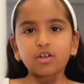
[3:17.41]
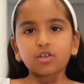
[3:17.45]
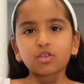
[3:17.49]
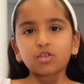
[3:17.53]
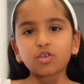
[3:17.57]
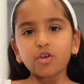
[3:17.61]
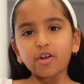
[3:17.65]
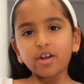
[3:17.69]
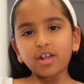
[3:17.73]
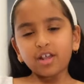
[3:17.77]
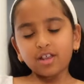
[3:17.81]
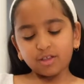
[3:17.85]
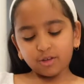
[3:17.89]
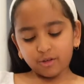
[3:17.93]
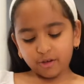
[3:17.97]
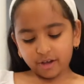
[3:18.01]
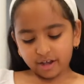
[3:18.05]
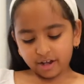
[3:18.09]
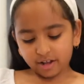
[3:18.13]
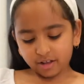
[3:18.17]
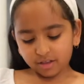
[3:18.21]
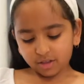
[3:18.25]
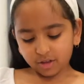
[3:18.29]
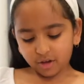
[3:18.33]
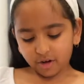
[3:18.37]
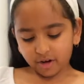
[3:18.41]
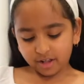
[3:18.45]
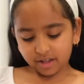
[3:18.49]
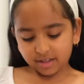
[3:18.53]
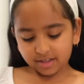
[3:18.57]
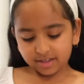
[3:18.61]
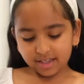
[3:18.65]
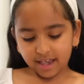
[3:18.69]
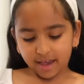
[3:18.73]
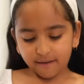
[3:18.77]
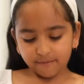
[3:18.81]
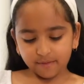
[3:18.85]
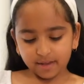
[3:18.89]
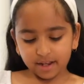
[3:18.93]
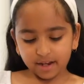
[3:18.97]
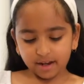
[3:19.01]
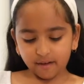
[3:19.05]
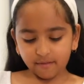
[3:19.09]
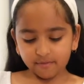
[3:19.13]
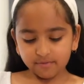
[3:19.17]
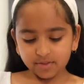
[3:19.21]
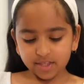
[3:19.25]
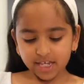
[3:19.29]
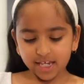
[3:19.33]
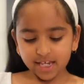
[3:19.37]
33 to 37
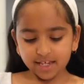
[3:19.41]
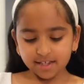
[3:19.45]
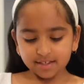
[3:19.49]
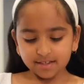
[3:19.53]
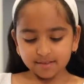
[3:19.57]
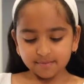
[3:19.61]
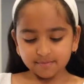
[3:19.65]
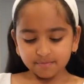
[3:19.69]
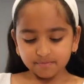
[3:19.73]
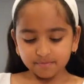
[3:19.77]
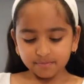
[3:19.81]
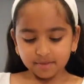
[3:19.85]
of these